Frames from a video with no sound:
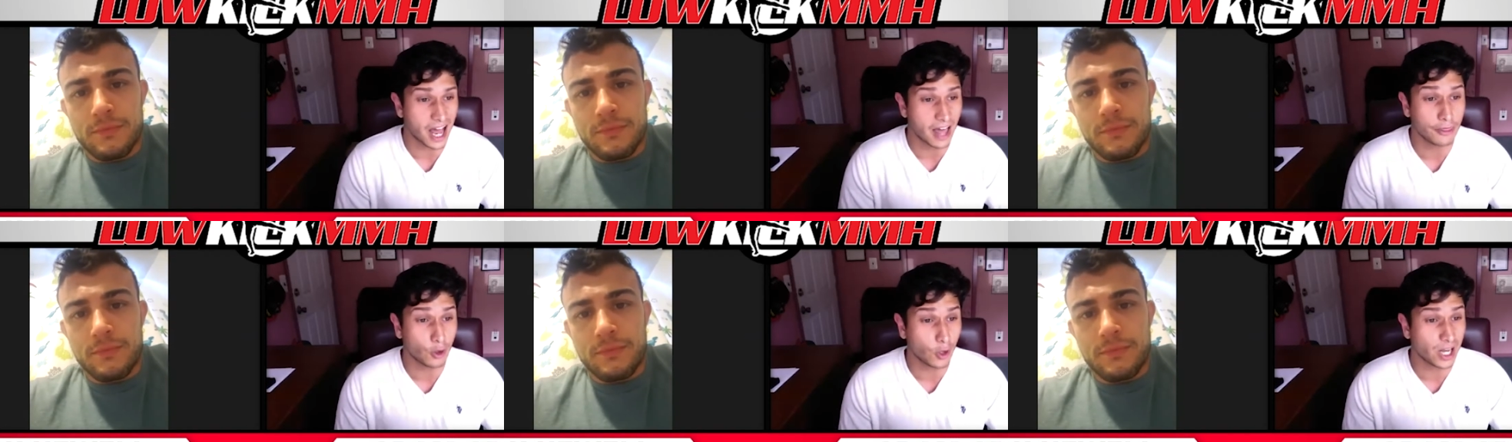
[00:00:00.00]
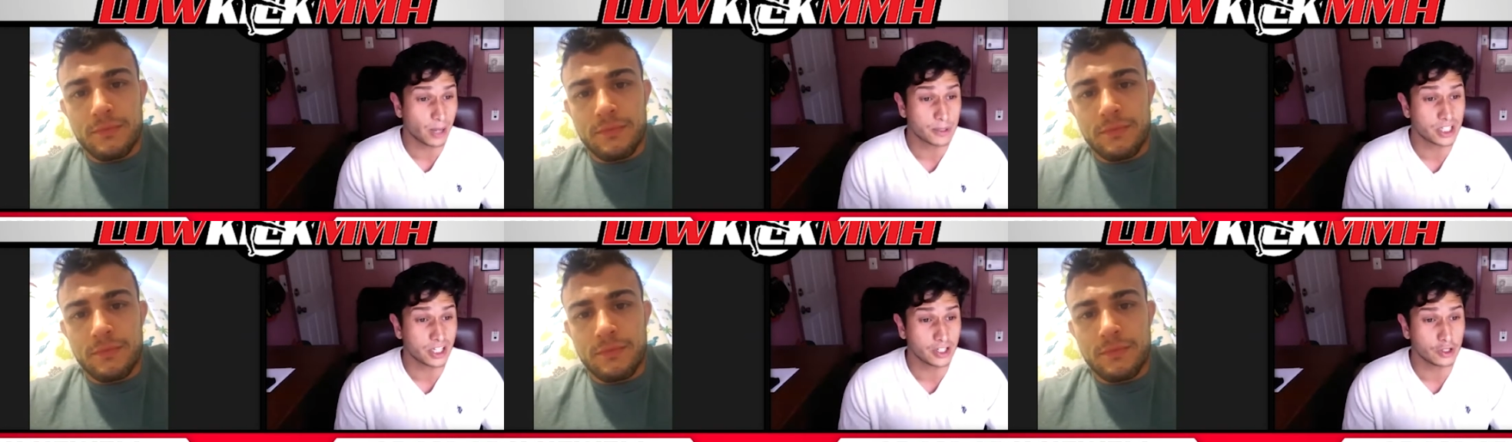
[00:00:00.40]
Speaker 1: I thought
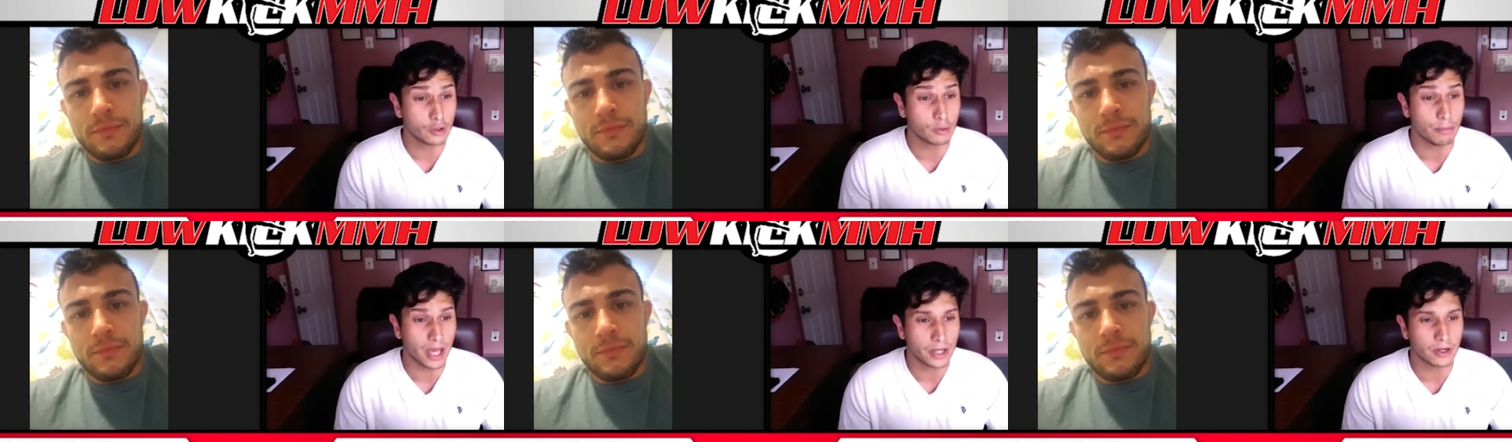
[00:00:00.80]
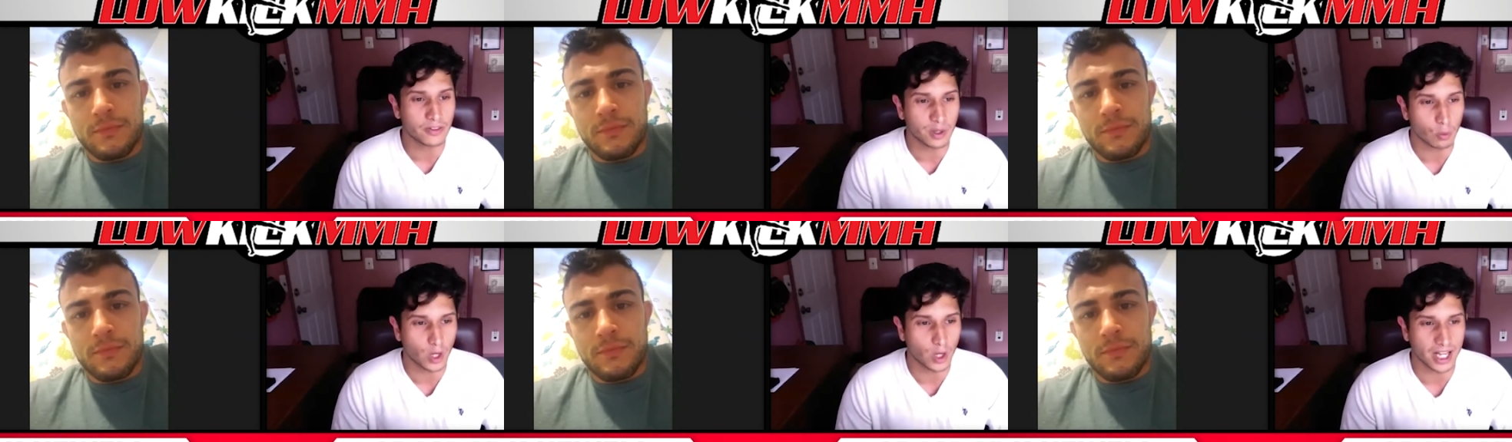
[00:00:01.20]
I was going to do
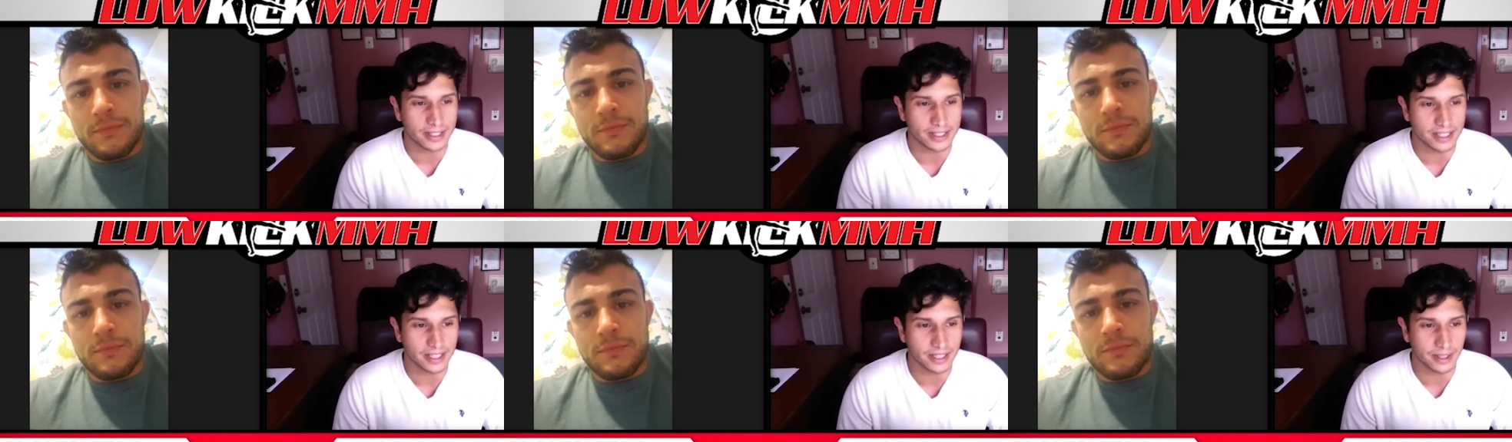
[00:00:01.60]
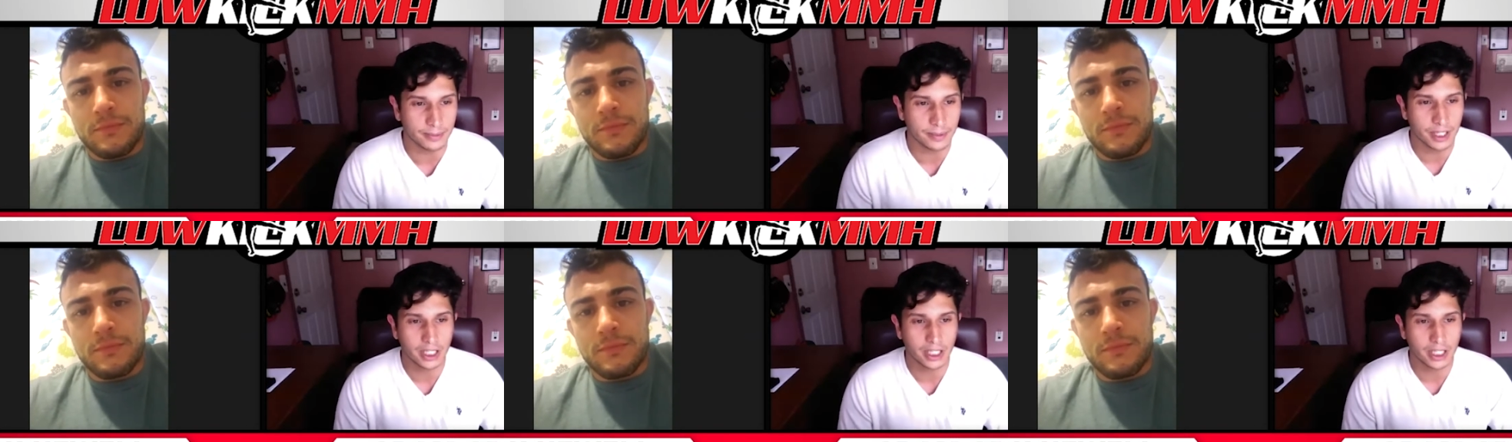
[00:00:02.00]
better than what I did.